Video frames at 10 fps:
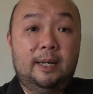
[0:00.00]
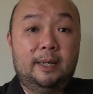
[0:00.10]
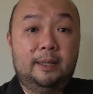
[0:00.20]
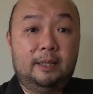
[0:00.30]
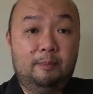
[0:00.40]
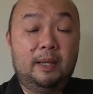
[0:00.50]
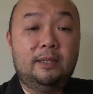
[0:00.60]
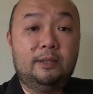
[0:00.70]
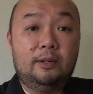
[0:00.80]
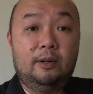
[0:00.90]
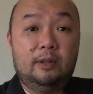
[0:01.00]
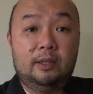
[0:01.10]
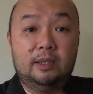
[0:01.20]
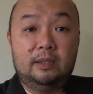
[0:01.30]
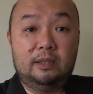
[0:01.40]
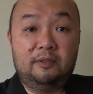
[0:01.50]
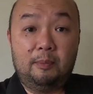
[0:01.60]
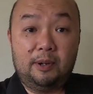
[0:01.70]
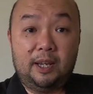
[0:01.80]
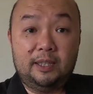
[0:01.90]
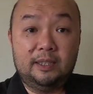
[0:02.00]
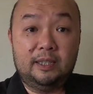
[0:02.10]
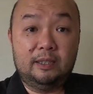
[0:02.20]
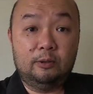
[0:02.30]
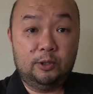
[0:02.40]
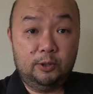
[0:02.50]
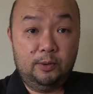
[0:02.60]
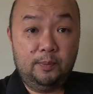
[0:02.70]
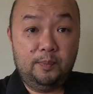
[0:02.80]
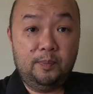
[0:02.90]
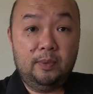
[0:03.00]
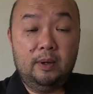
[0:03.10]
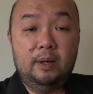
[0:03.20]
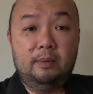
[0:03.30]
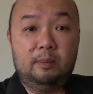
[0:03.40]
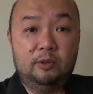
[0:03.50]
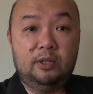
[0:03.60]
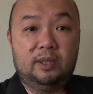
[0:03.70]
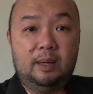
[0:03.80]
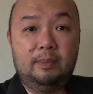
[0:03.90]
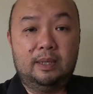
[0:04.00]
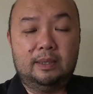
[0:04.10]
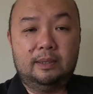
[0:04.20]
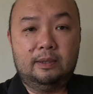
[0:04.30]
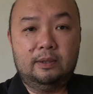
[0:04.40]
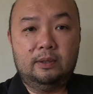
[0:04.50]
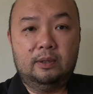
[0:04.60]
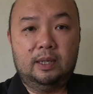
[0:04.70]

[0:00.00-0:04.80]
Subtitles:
It depends on the fabricator also, but most of the time it's